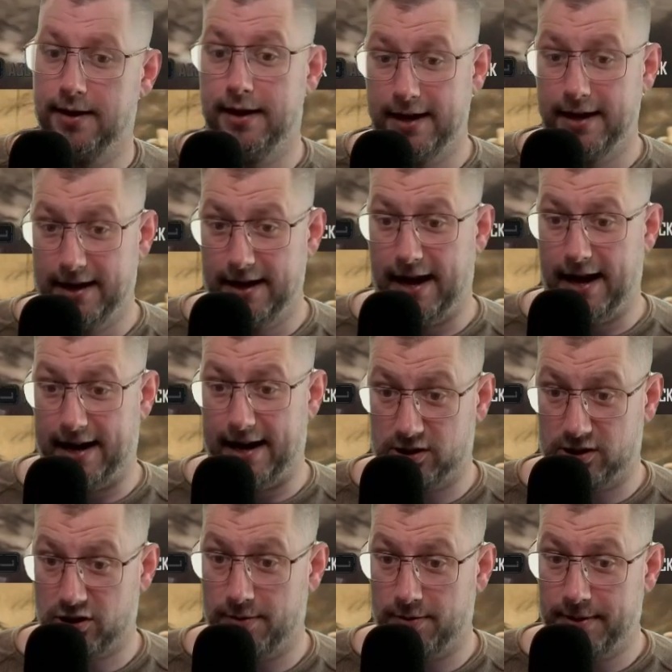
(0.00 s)
And it's gonna
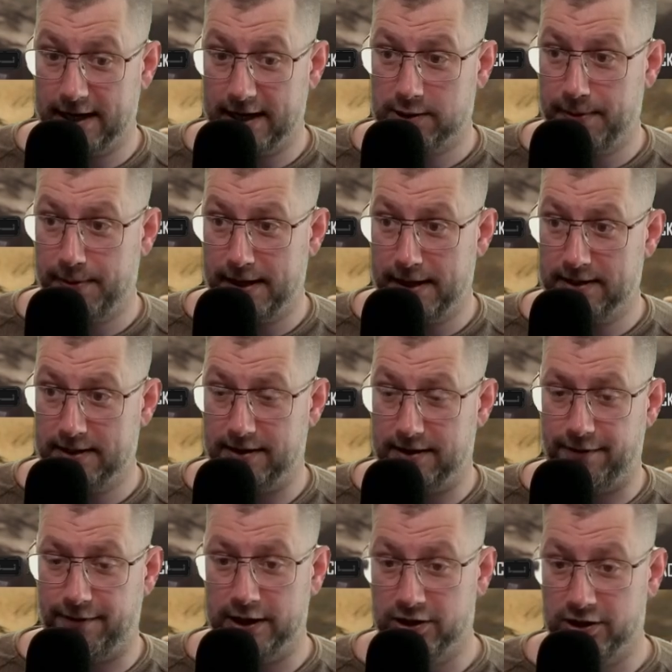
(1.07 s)
be expensive.
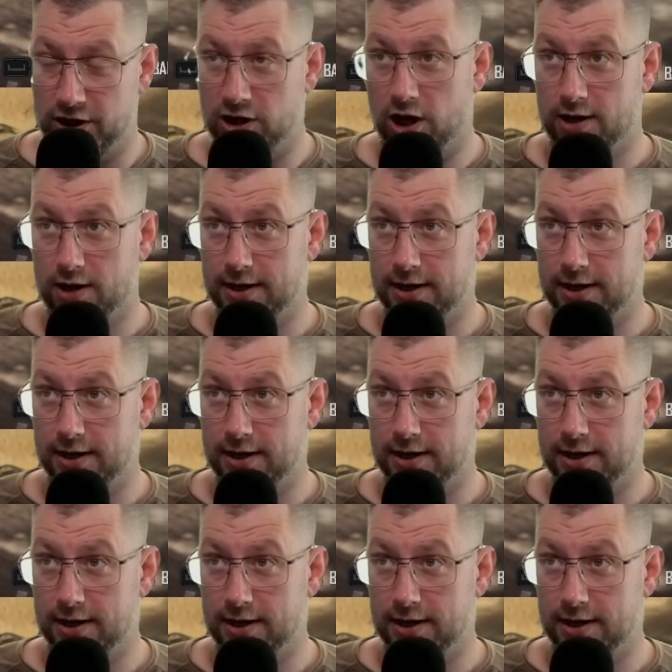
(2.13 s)
Luckily,